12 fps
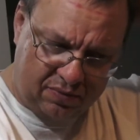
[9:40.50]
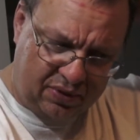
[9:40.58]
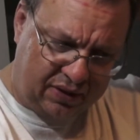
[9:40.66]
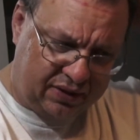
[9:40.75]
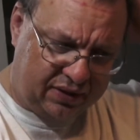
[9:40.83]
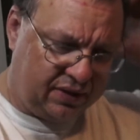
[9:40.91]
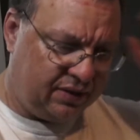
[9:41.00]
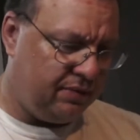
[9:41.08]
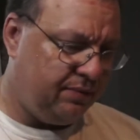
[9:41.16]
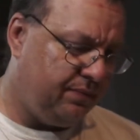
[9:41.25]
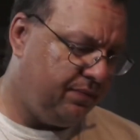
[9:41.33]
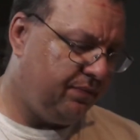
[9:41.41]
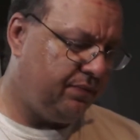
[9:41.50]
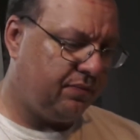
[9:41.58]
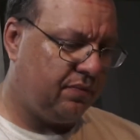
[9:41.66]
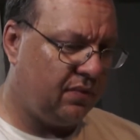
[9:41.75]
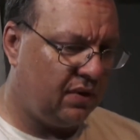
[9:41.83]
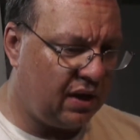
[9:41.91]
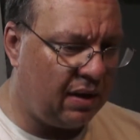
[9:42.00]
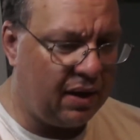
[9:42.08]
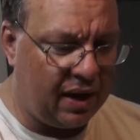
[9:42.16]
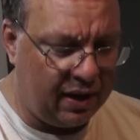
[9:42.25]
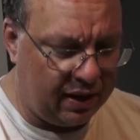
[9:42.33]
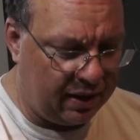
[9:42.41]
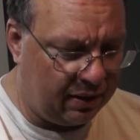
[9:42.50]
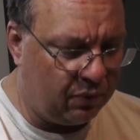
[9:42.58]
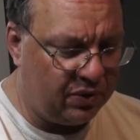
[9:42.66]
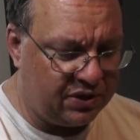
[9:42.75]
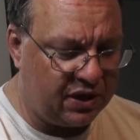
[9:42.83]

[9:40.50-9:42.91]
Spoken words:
but I wish